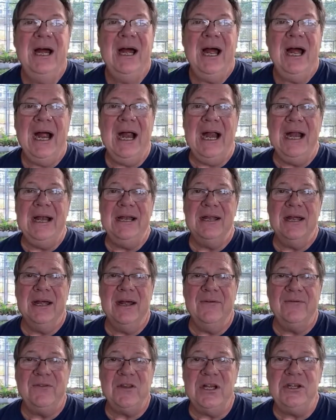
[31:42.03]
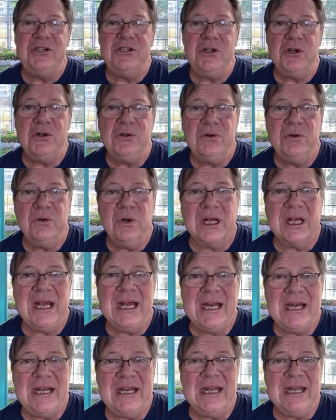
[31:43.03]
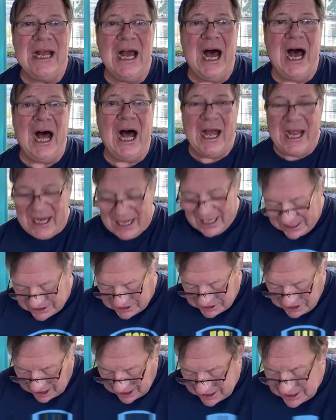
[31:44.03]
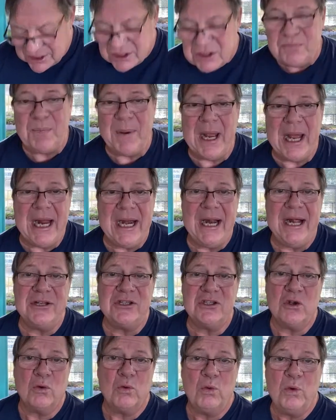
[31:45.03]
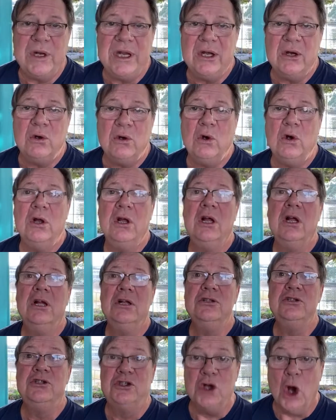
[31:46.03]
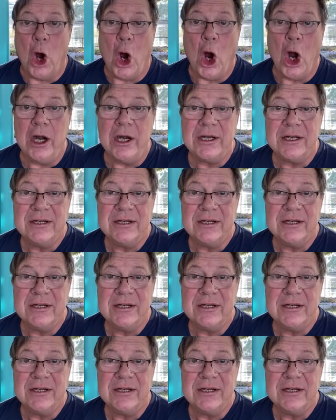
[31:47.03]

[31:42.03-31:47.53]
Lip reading: And if they shoot a kid in the eye, it's not as bad as a real dart.